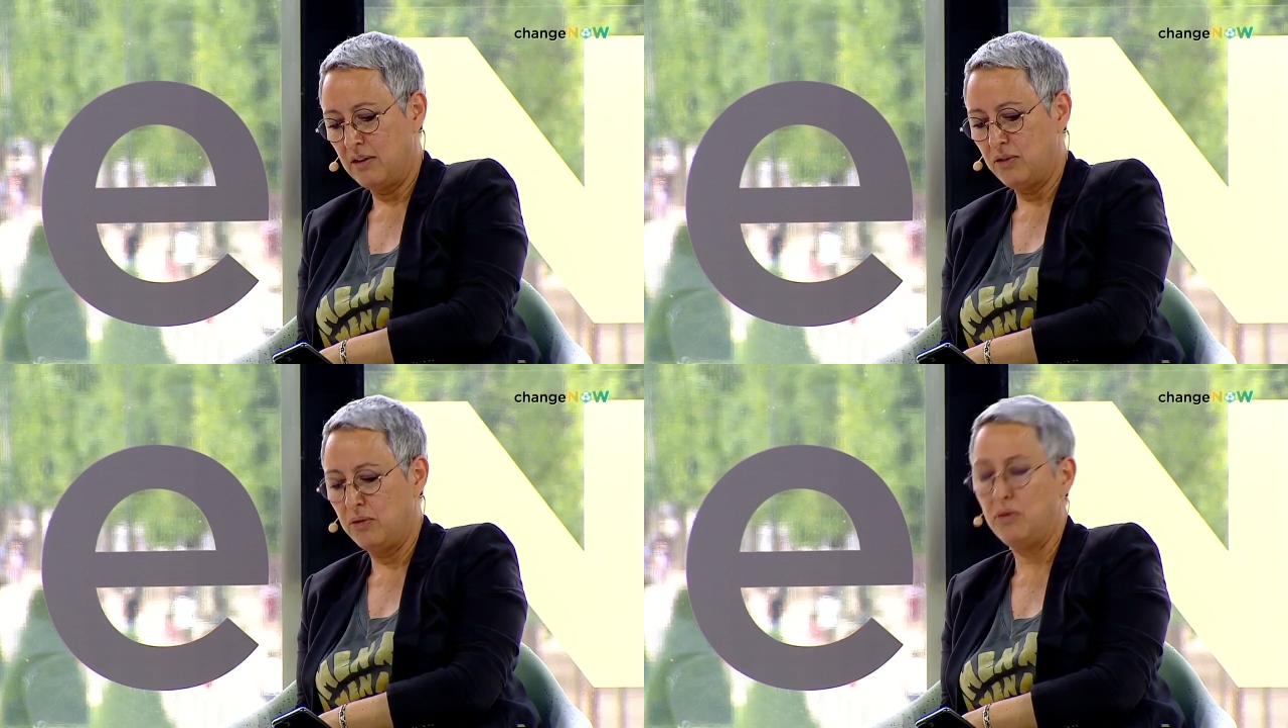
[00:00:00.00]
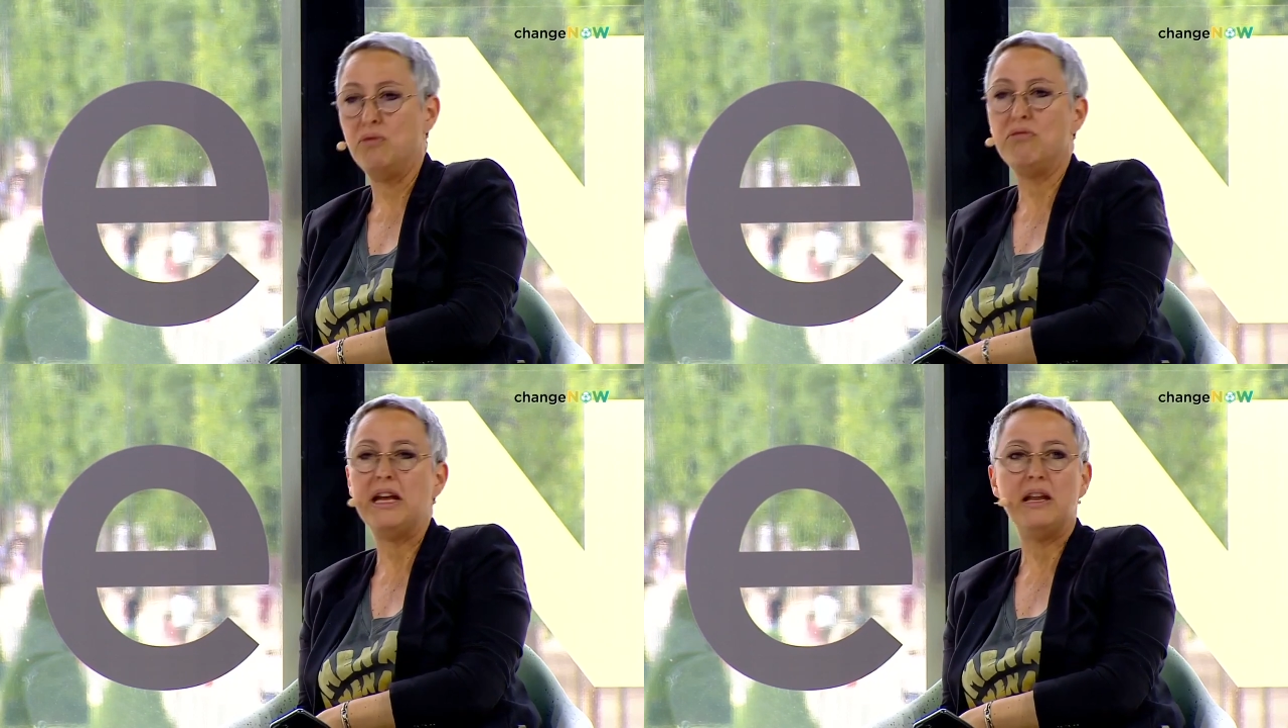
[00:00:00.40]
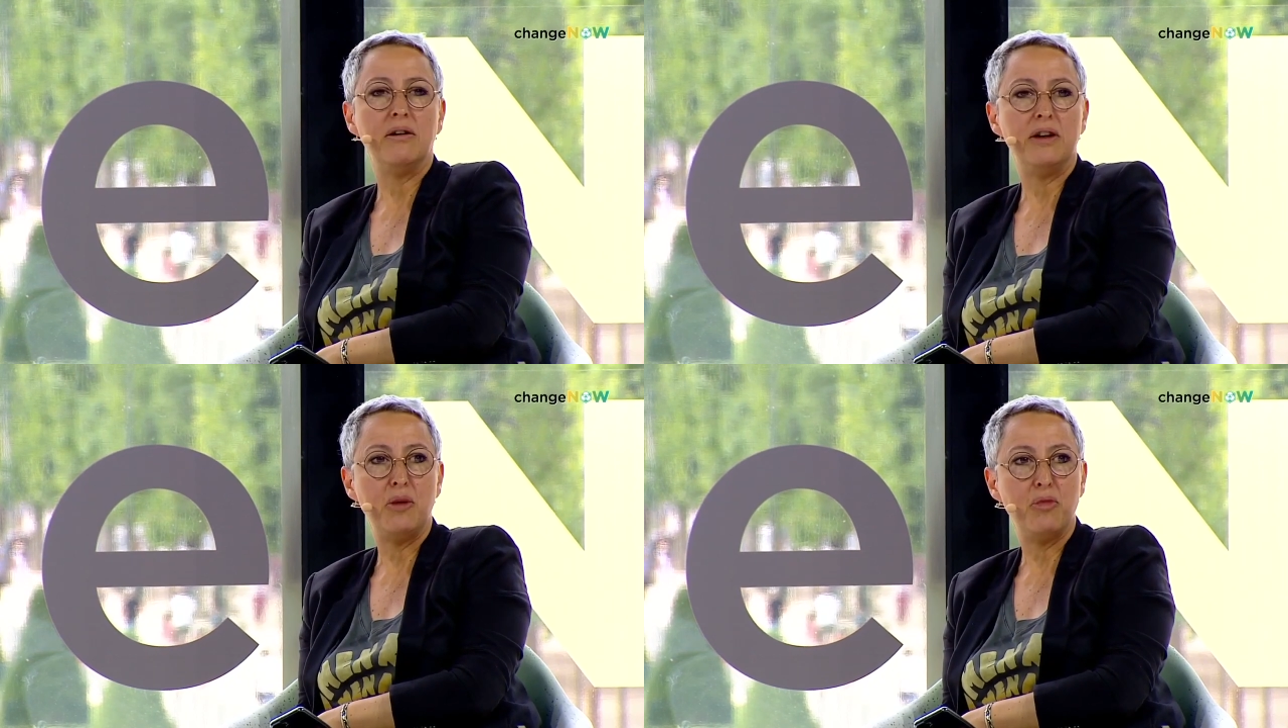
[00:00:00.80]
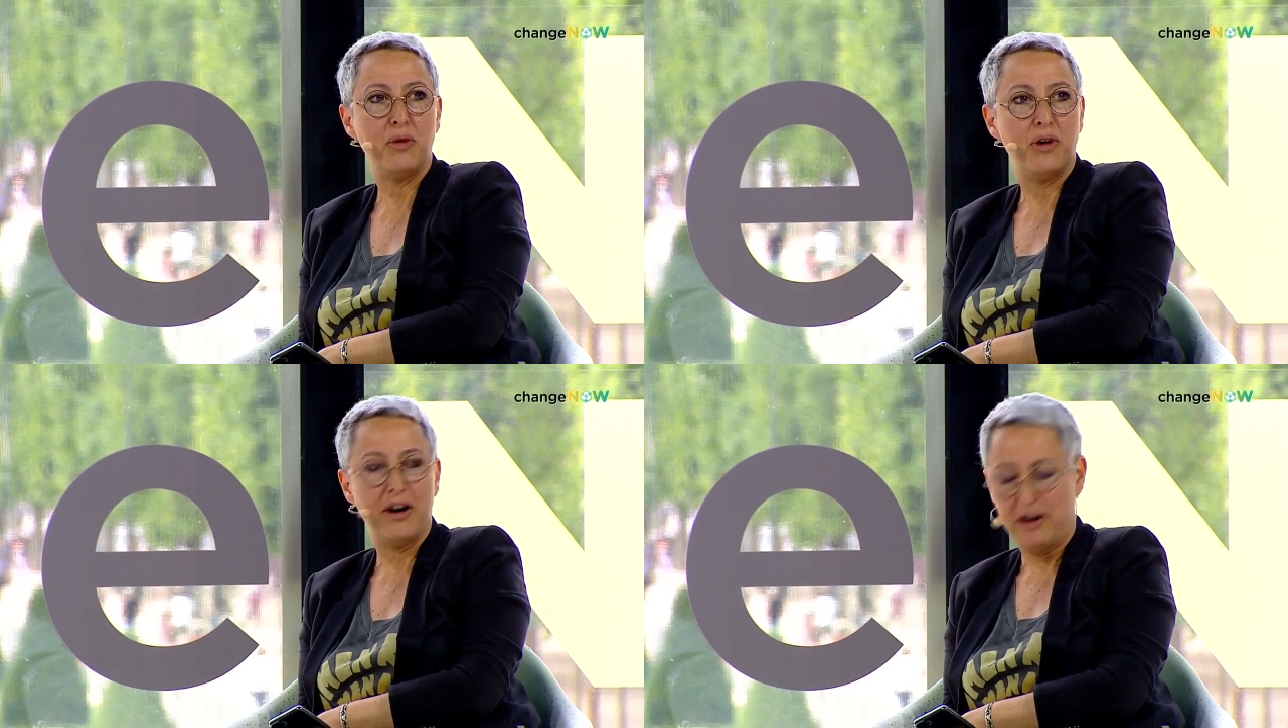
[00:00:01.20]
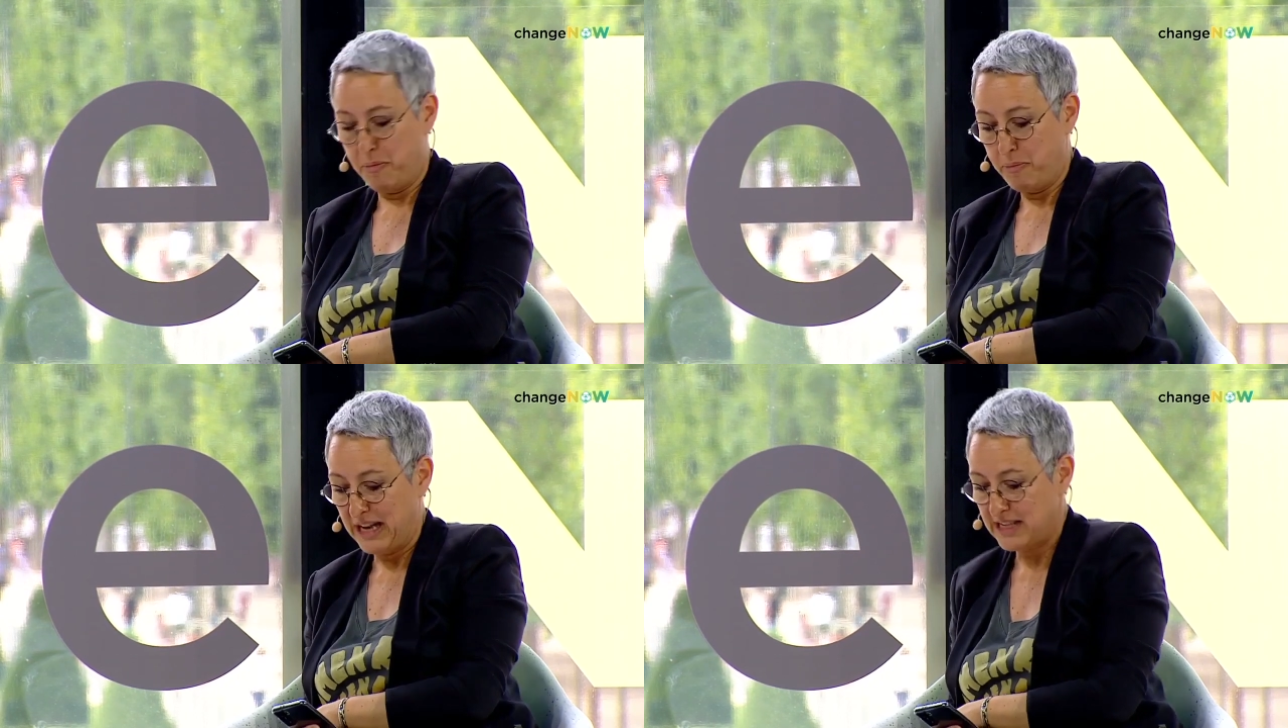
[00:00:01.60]
to really enable
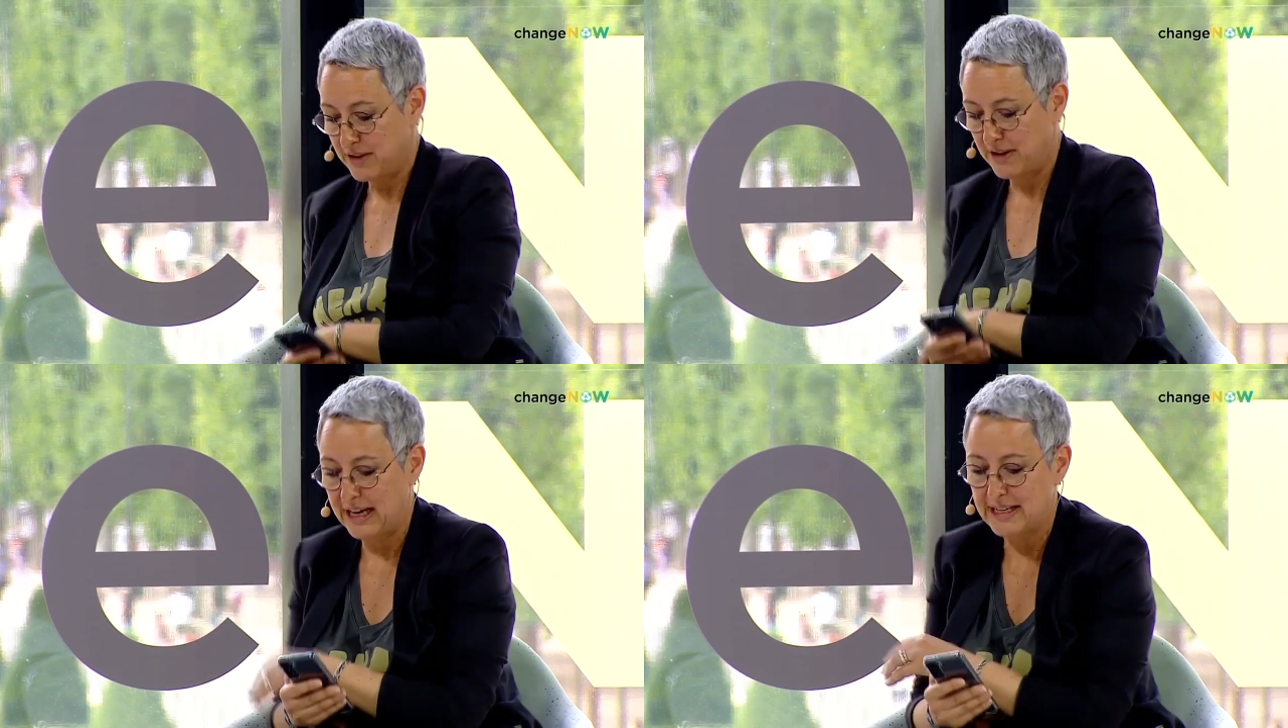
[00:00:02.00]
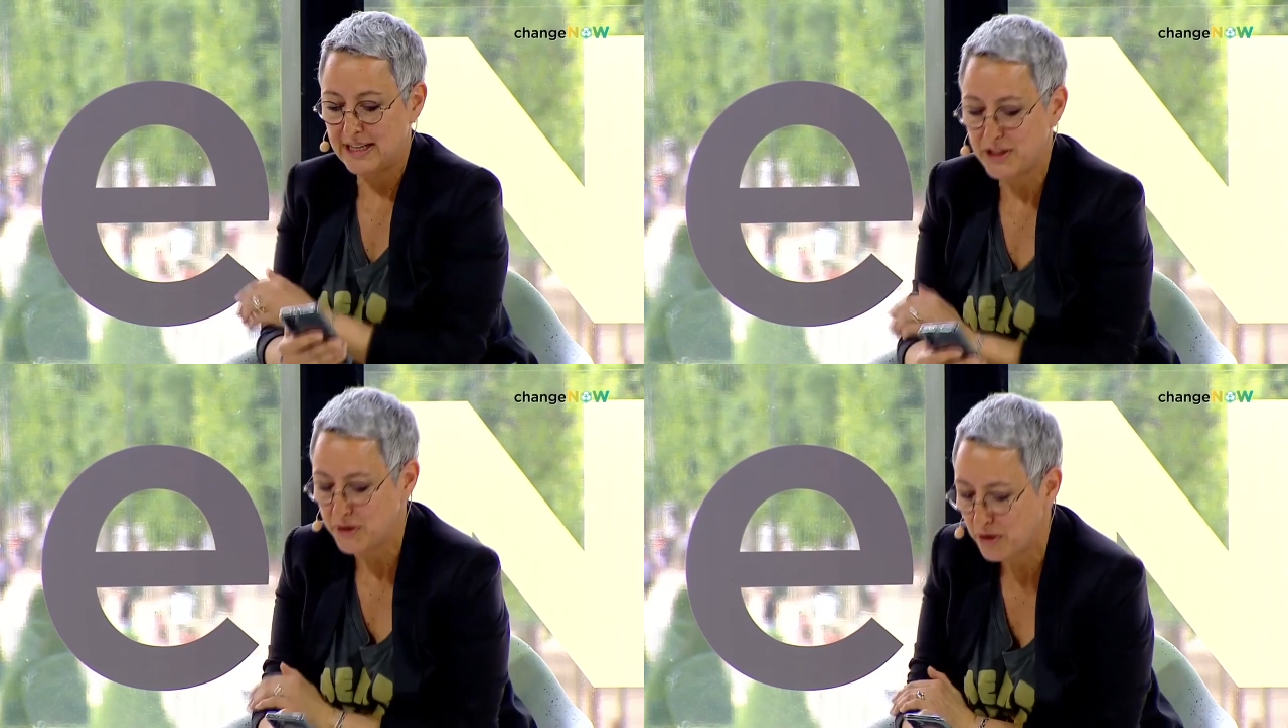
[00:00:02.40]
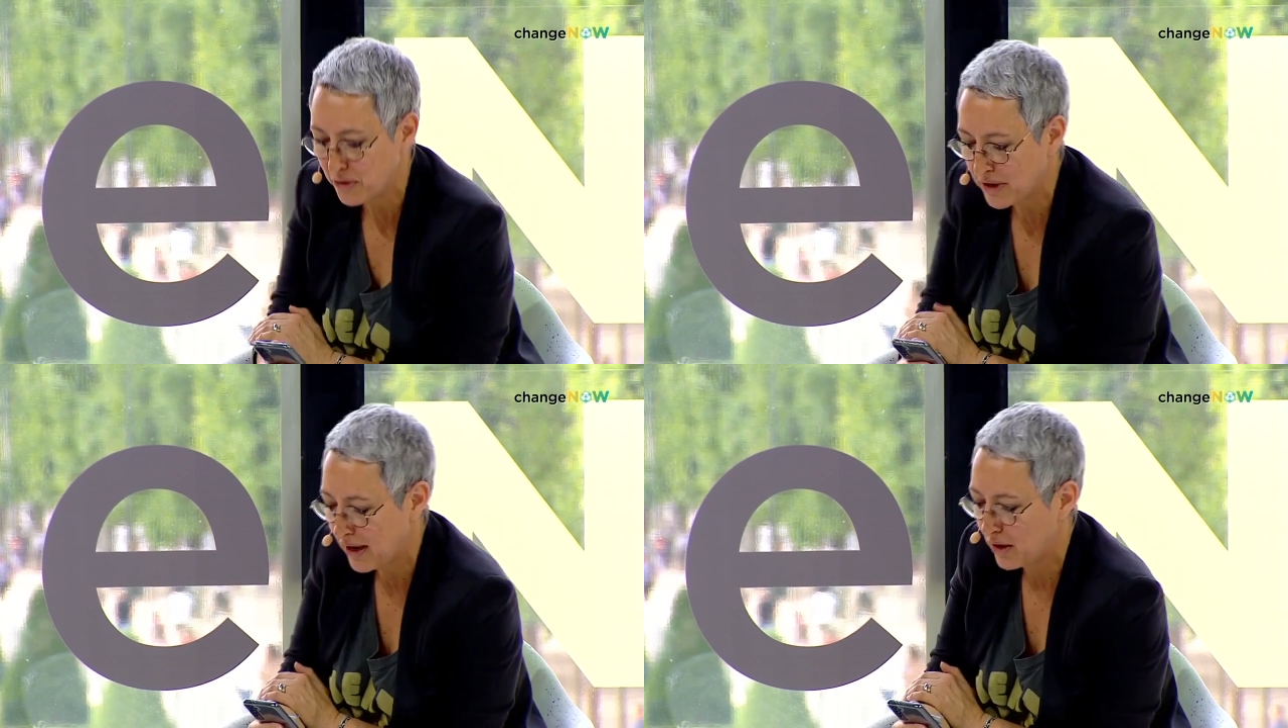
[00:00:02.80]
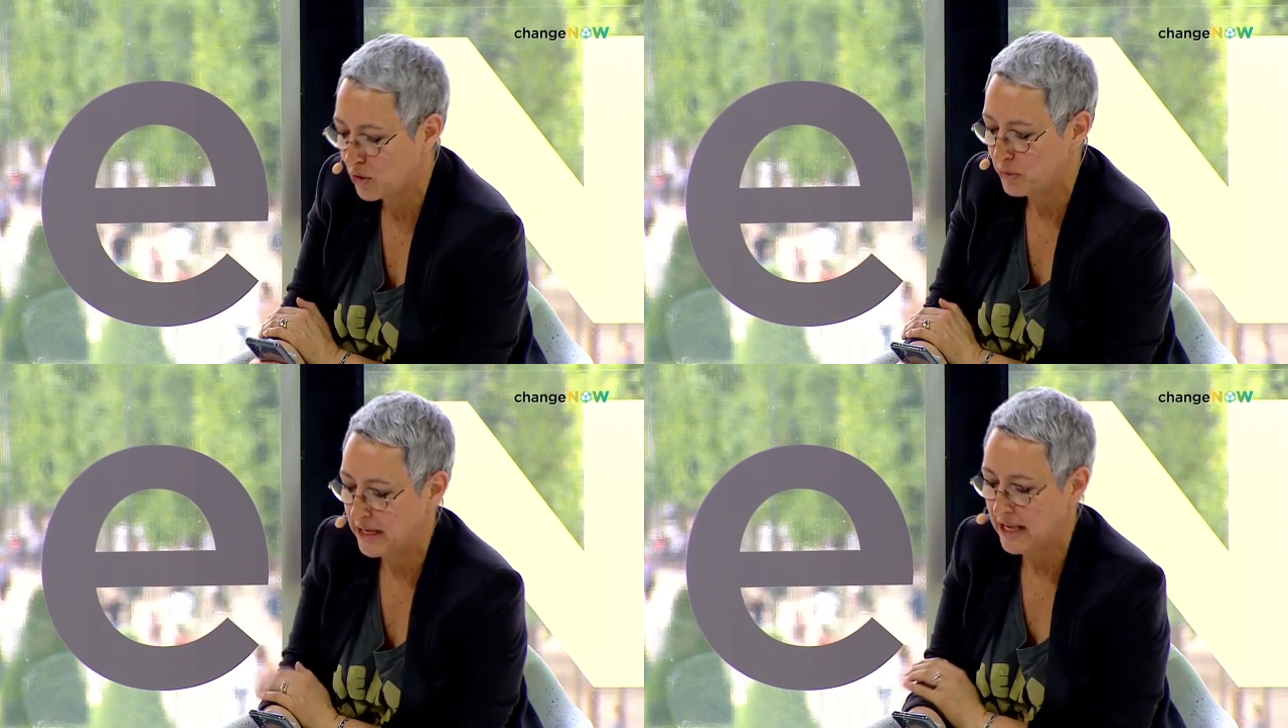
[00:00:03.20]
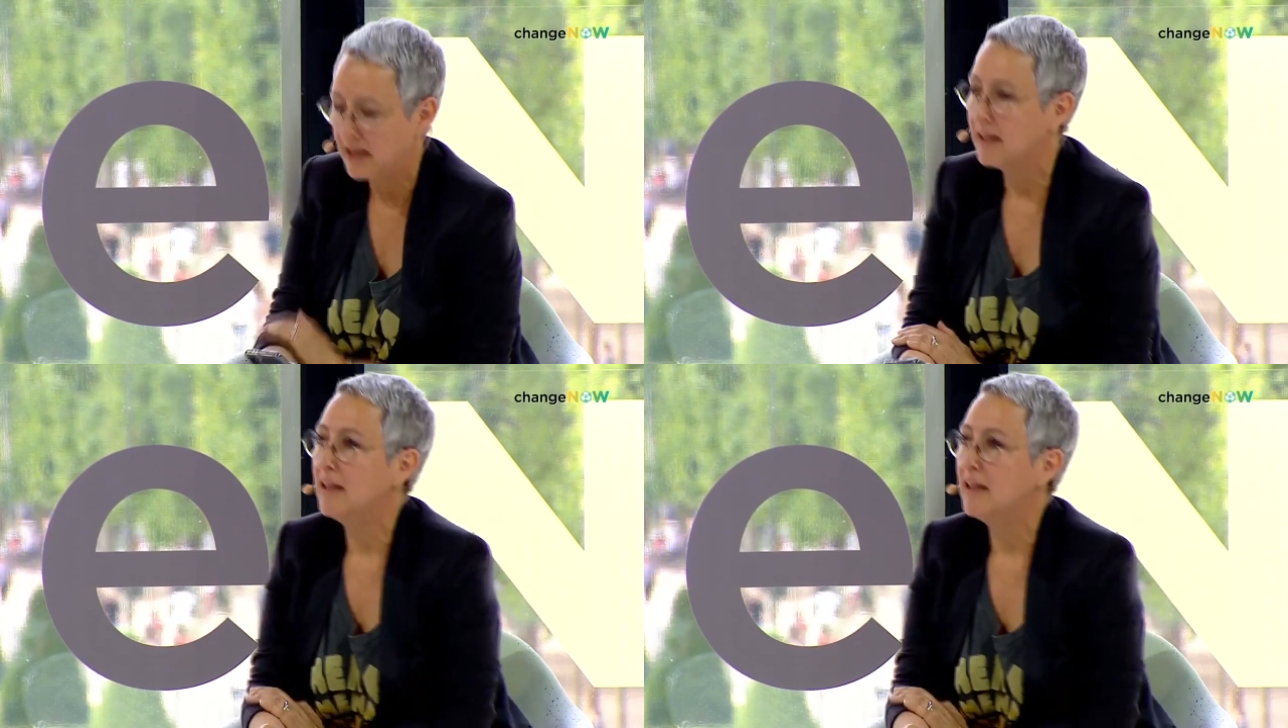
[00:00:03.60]
better access to healthcare globally.